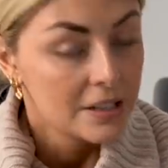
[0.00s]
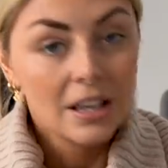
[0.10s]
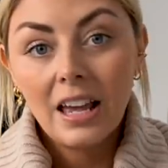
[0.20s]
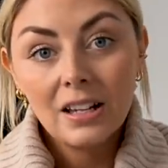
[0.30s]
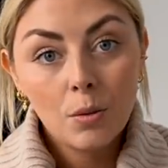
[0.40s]

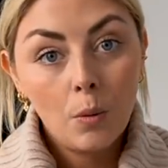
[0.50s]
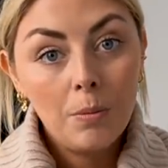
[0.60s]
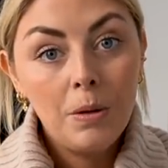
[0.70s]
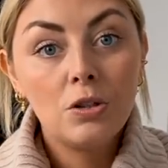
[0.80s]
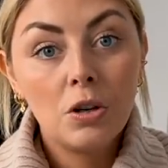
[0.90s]
So that's what
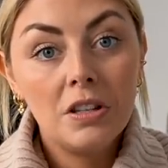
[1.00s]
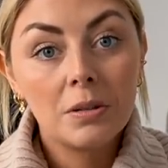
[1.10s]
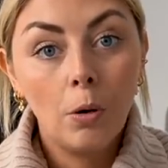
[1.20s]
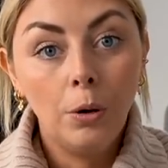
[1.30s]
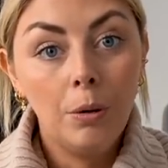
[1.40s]
we've been doing
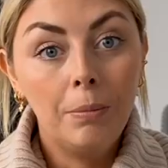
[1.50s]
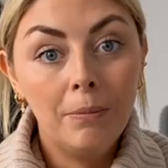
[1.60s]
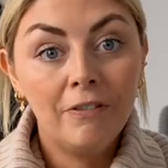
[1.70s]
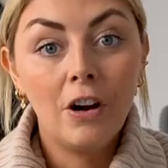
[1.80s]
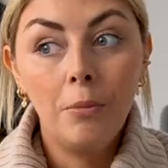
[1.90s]
this morning. We've
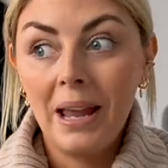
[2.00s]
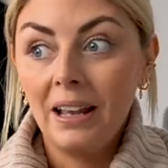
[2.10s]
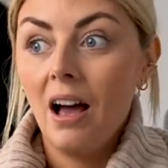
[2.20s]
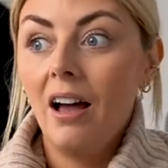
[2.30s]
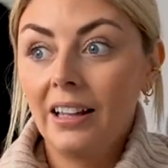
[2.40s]
been
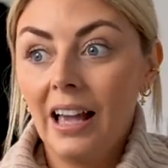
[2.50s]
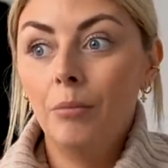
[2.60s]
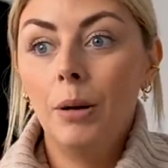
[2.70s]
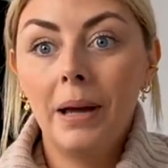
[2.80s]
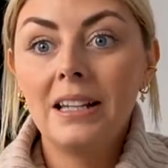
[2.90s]
filming
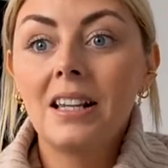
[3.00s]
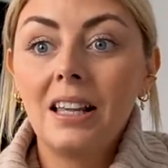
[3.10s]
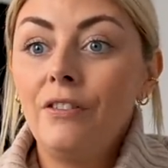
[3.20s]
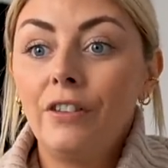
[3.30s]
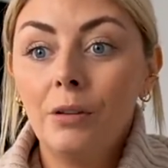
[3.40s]
again. We're
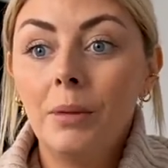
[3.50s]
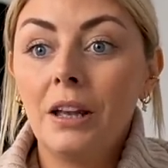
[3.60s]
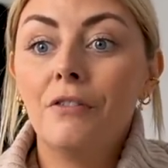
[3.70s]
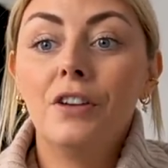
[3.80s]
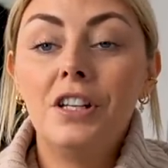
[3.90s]
basically
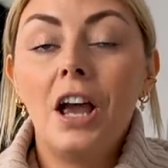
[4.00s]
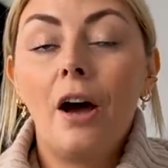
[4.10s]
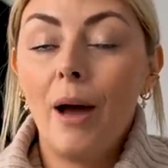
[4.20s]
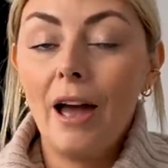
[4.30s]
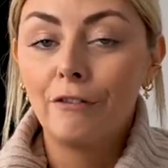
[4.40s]
filming a
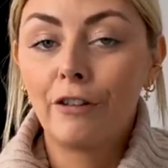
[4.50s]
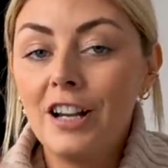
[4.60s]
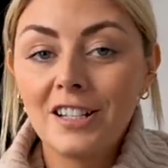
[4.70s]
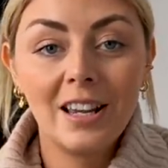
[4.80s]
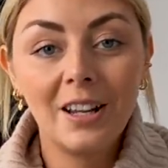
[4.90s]
video every
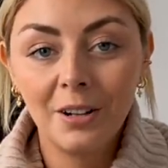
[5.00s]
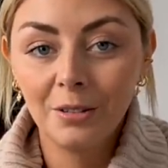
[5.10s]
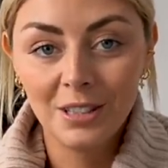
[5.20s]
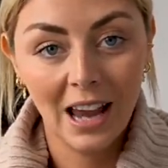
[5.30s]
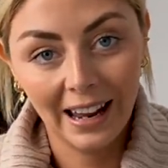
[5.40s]

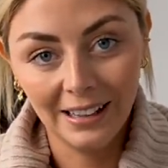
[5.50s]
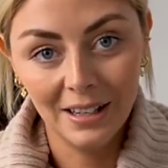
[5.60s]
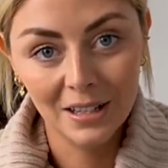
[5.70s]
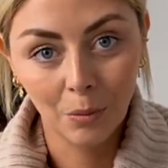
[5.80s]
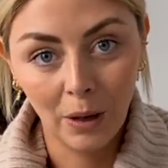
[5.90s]
single day
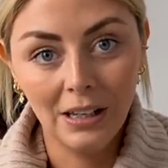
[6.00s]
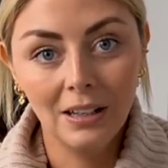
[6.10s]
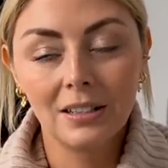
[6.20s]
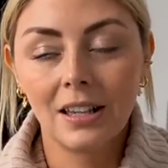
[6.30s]
this week,